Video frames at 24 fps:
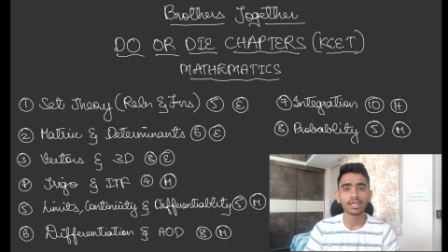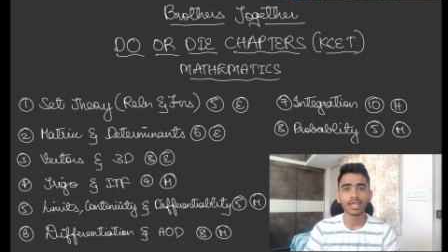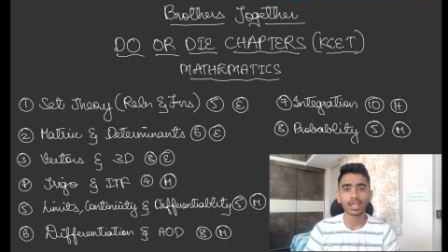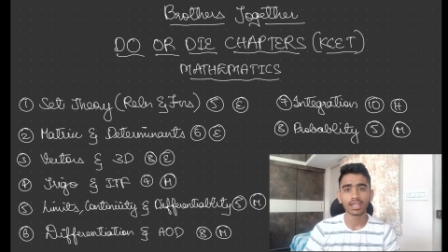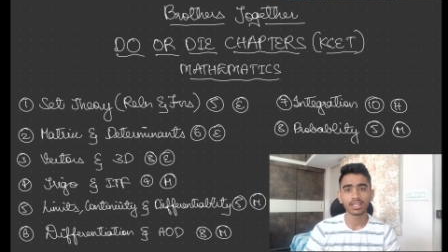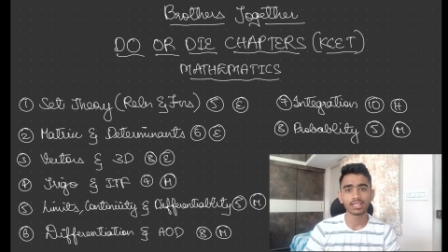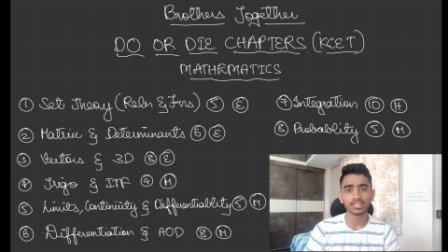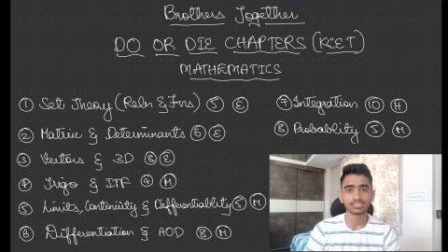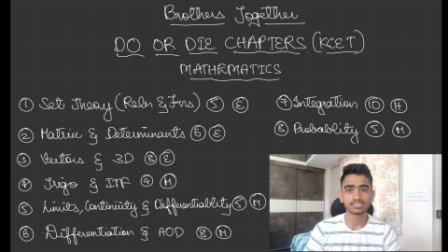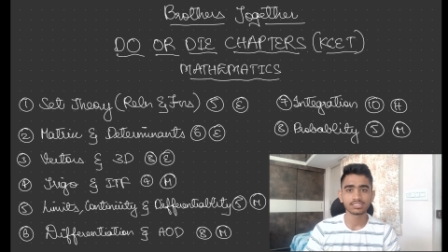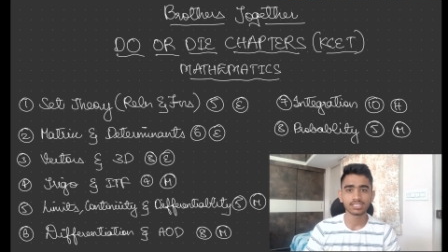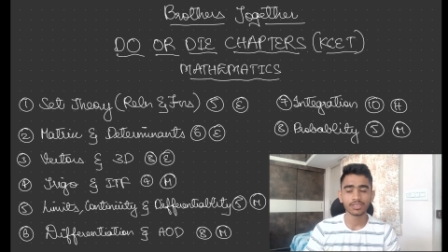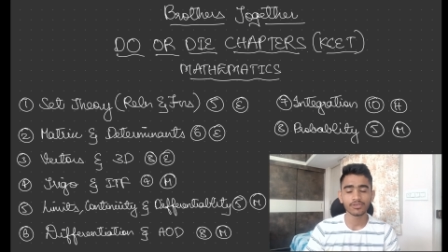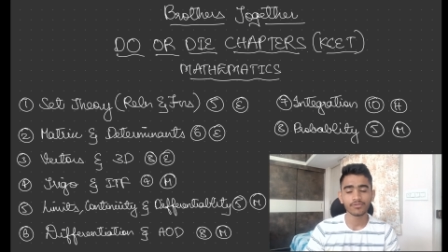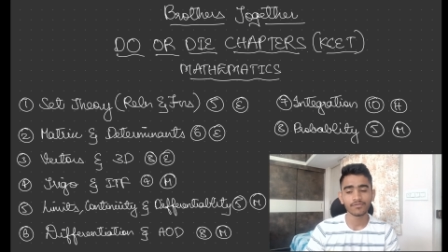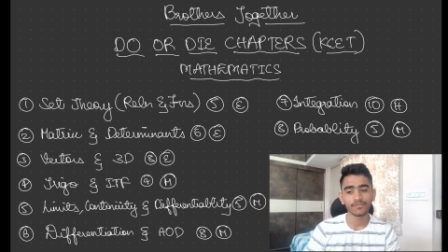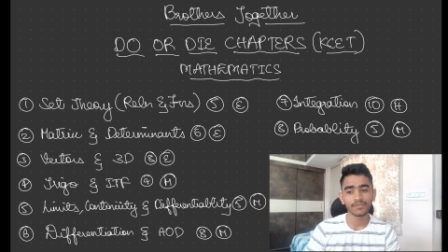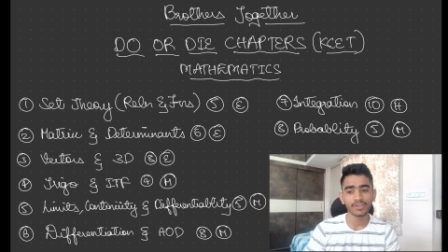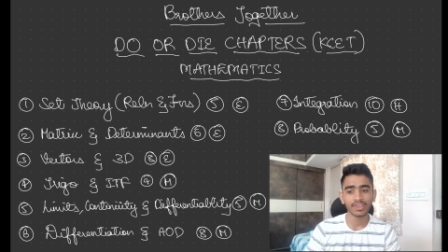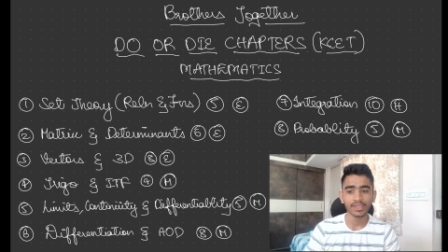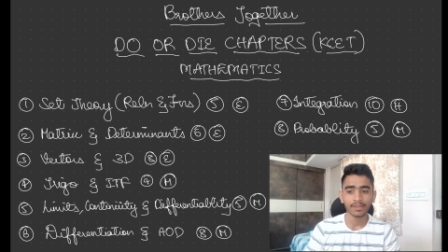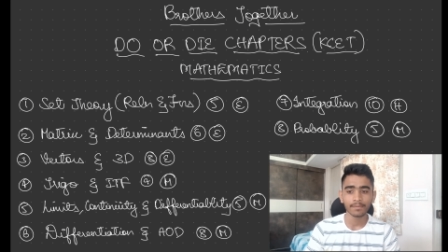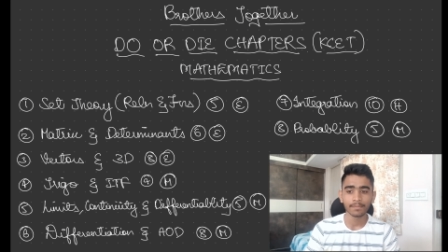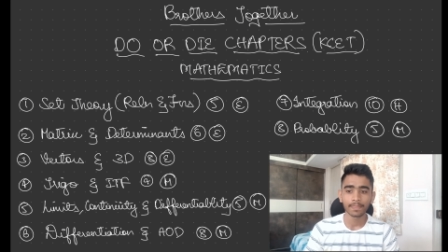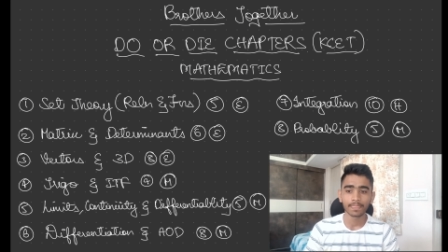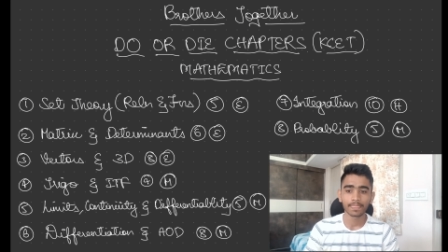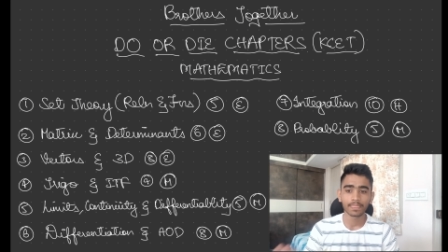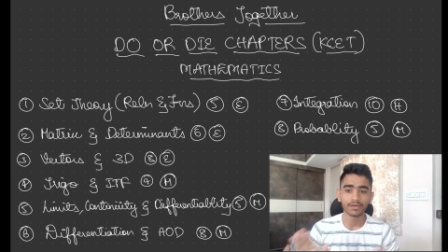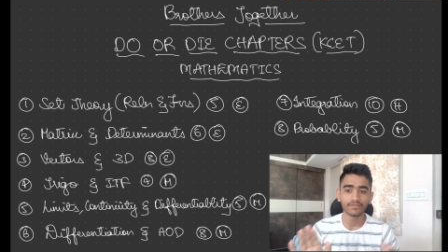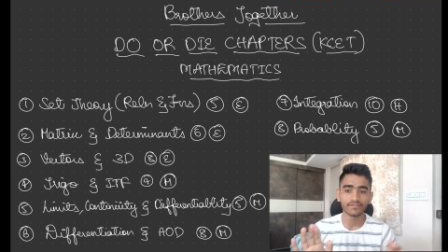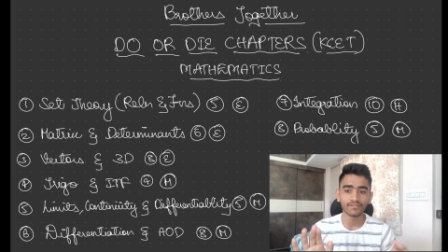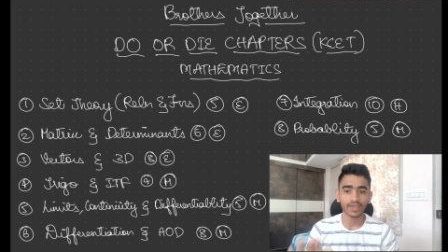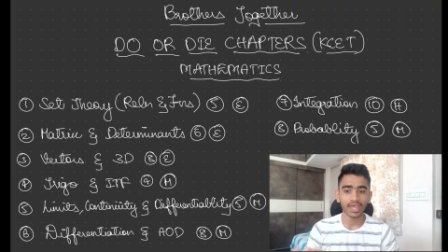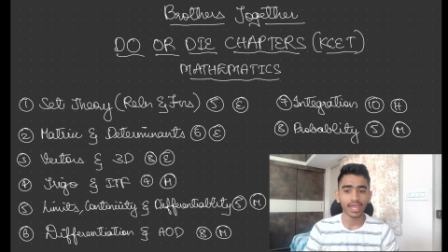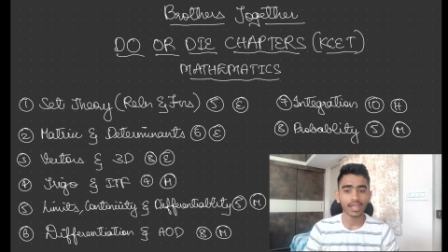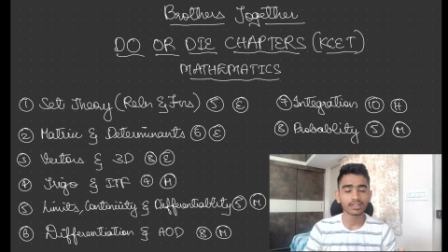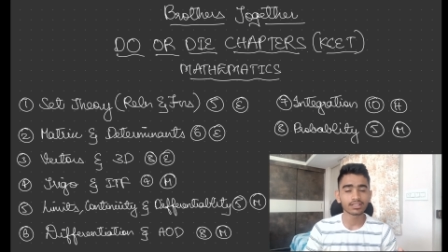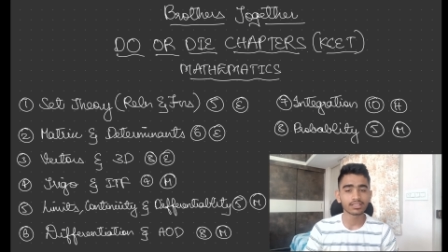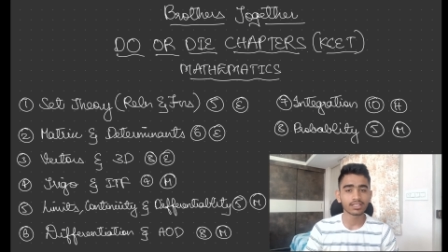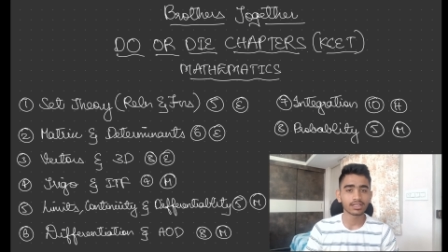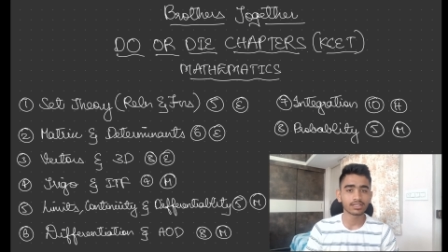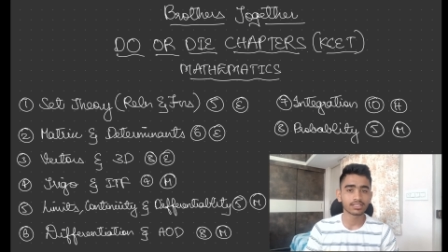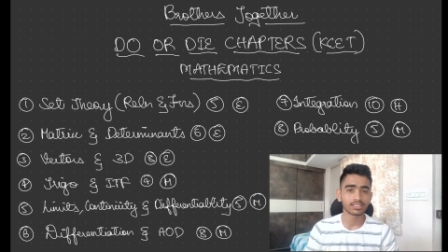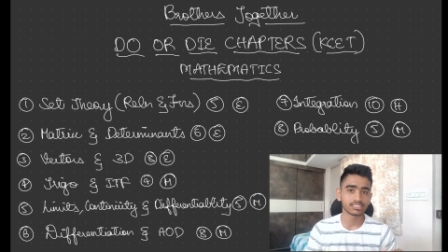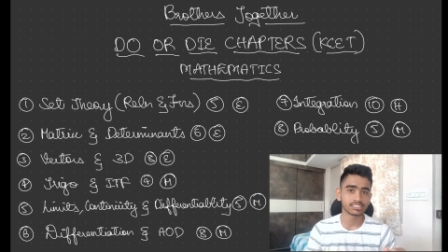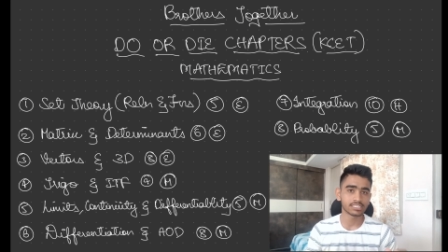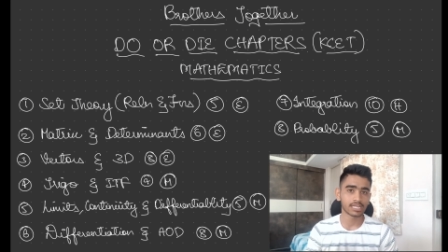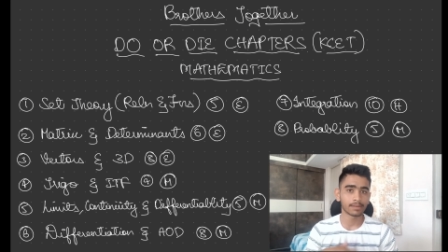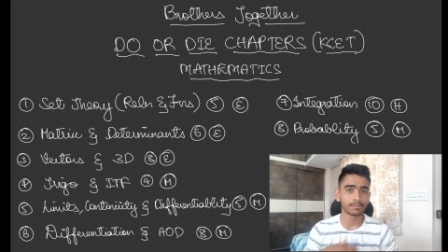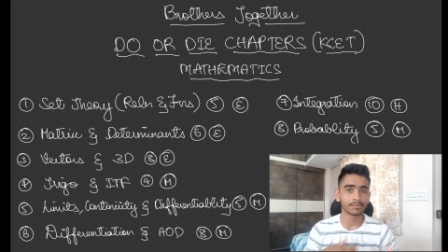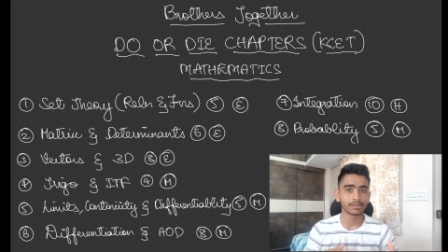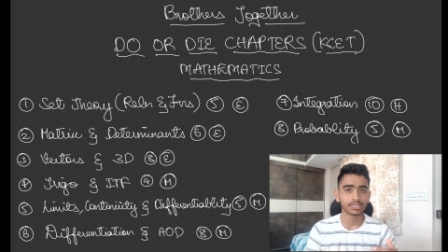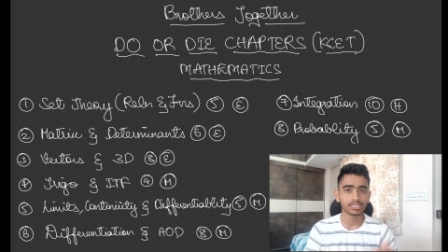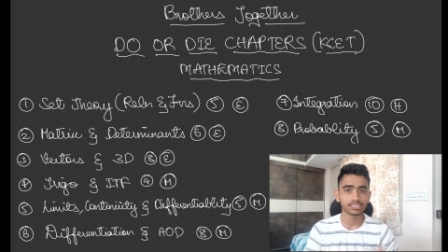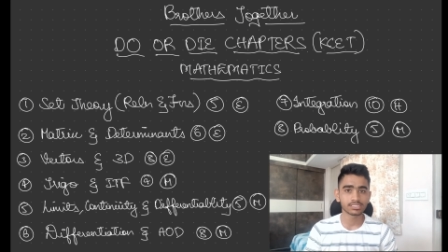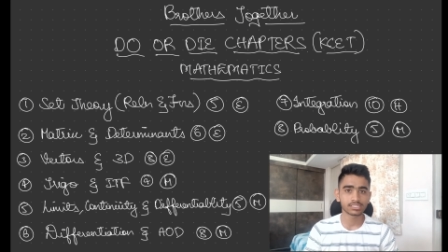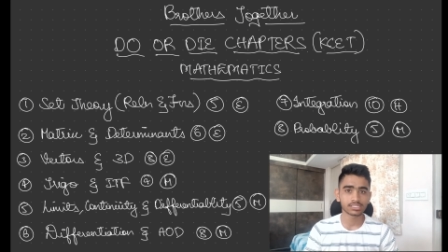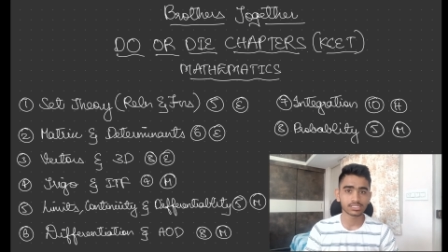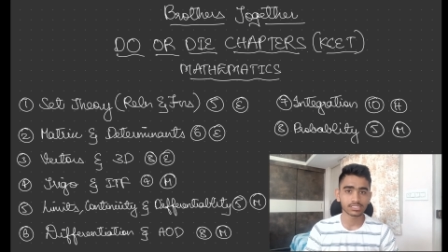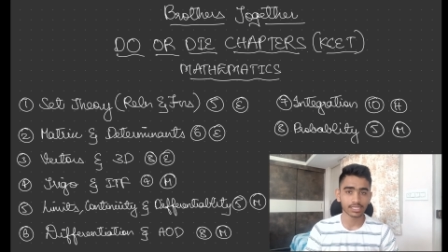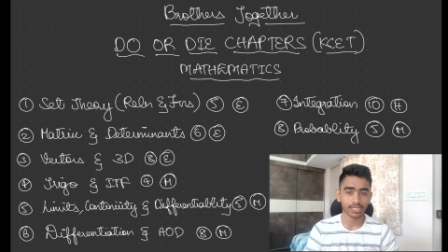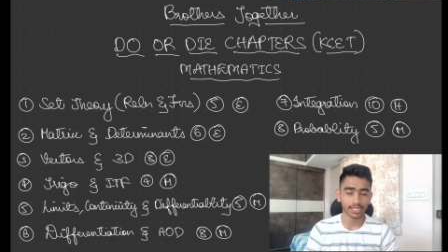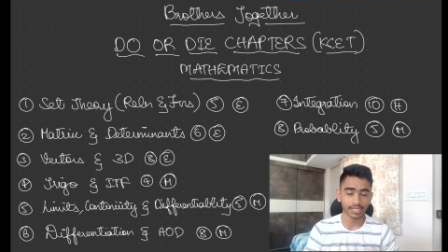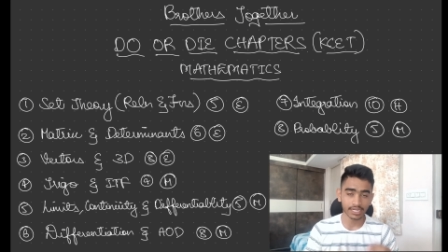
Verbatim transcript: and in the same way the fact that the chapter is